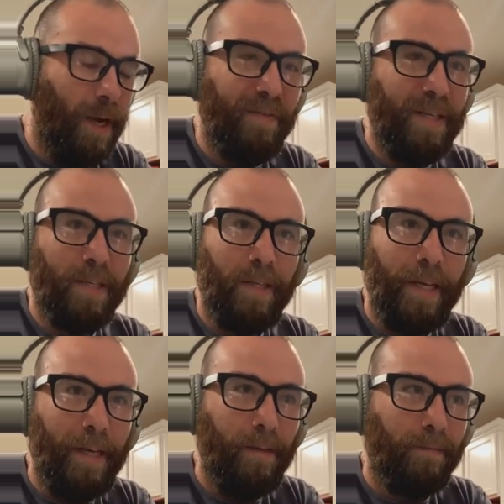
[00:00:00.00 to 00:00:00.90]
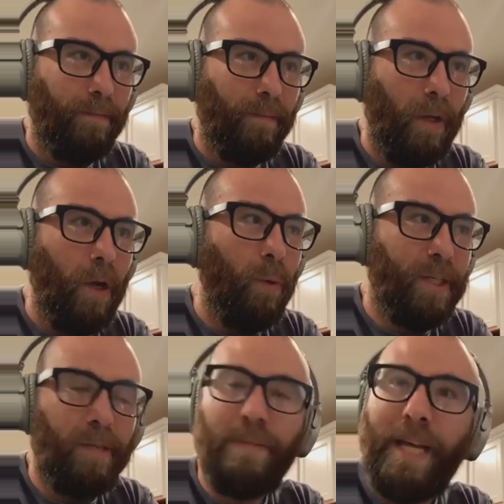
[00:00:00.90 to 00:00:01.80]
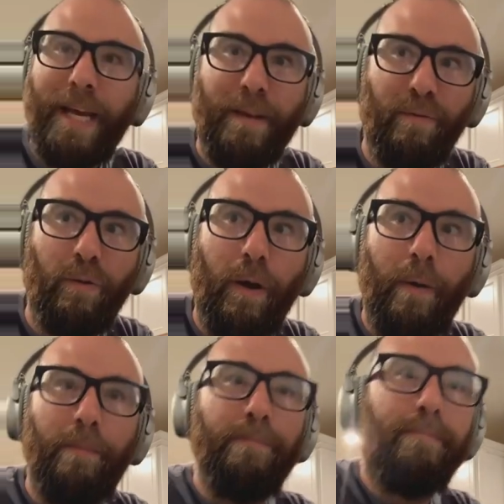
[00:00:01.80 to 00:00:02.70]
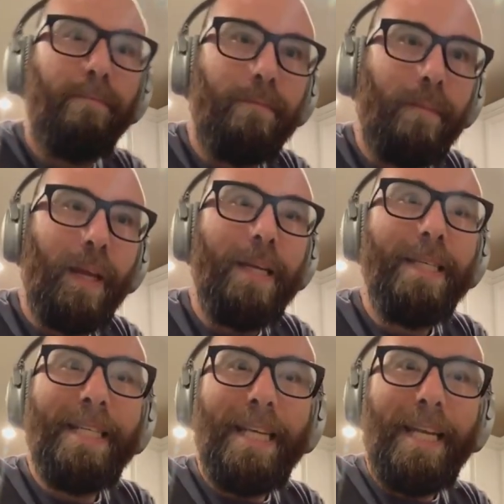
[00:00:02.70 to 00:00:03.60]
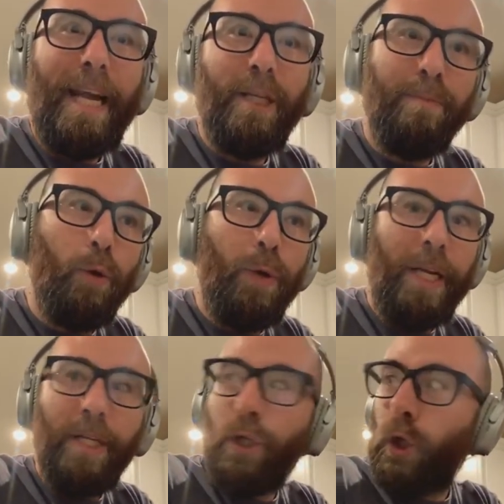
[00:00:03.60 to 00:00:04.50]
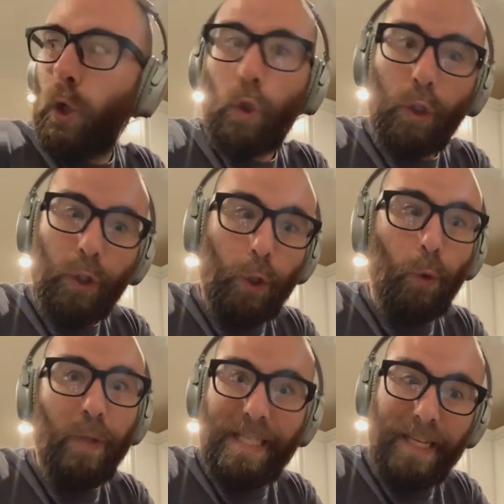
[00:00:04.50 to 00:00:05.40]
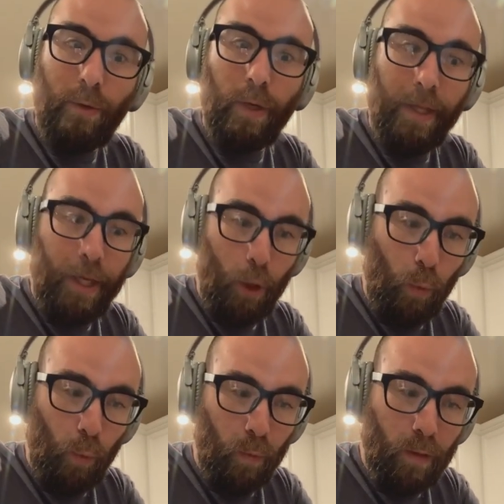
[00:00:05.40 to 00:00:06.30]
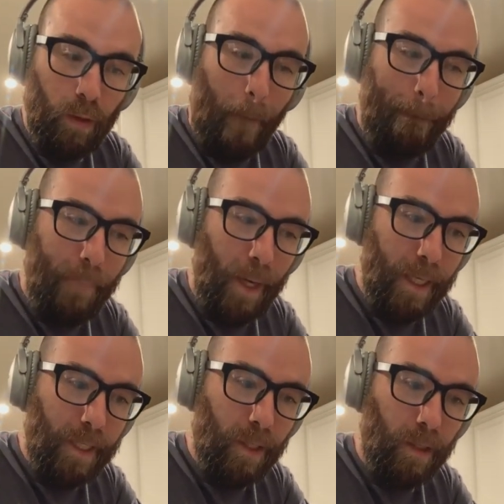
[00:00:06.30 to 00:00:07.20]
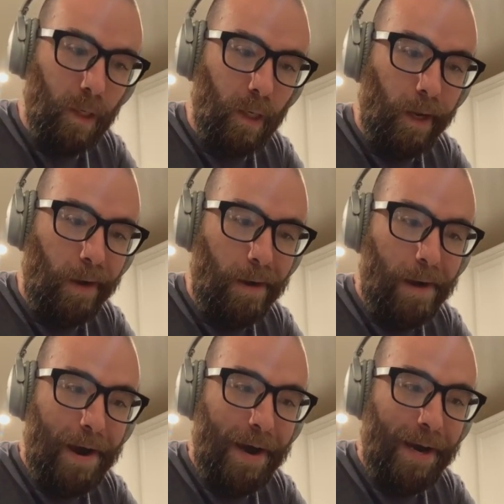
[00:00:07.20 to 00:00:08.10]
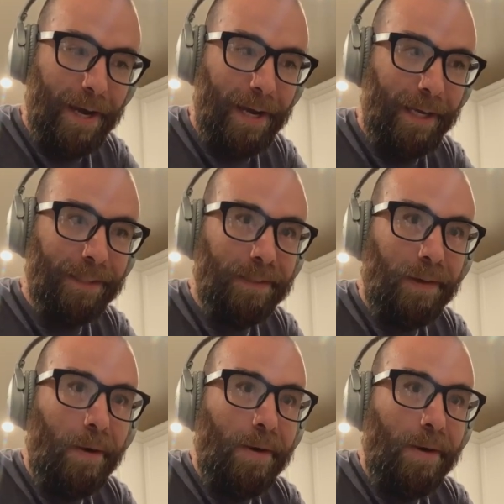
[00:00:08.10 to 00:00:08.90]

Obviously, it's taken from Teenage Mutant Ninja Turtles to The Secret of the Ooze, but I